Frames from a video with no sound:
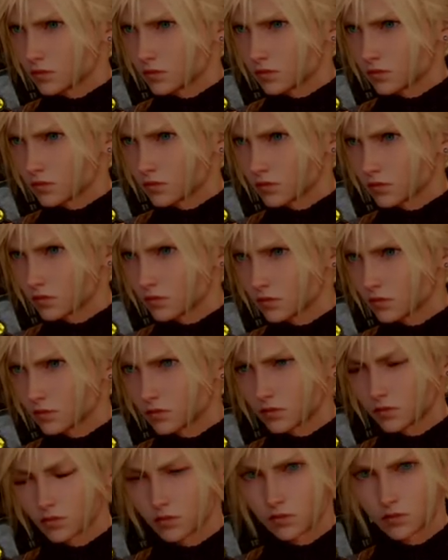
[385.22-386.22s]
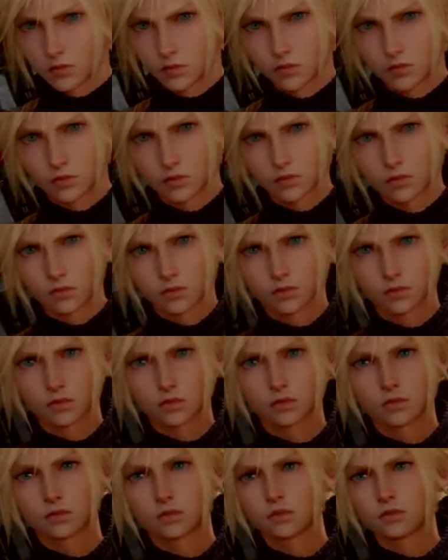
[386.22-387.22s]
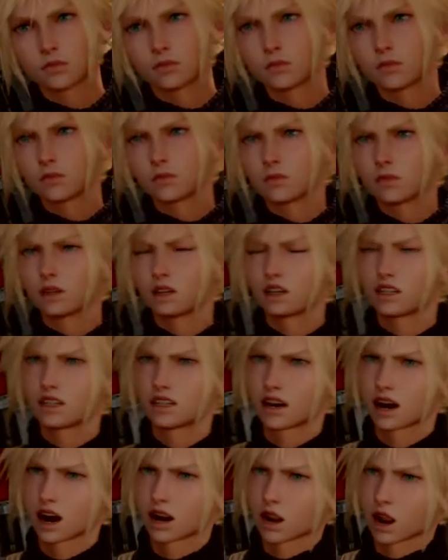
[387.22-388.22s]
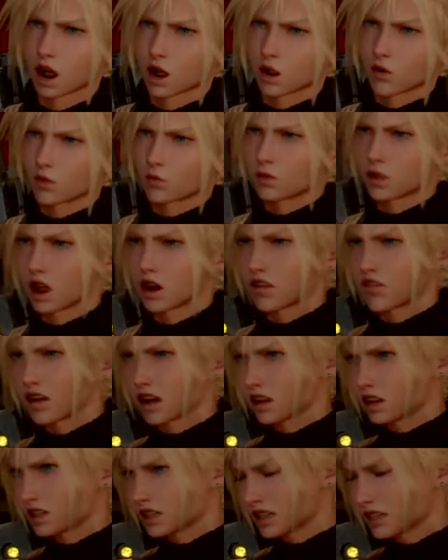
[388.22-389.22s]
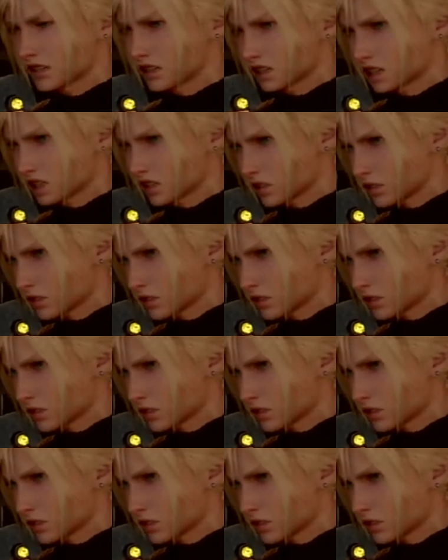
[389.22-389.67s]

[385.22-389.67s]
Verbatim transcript: I thought you'd be happier. Just thinking about what we might face next.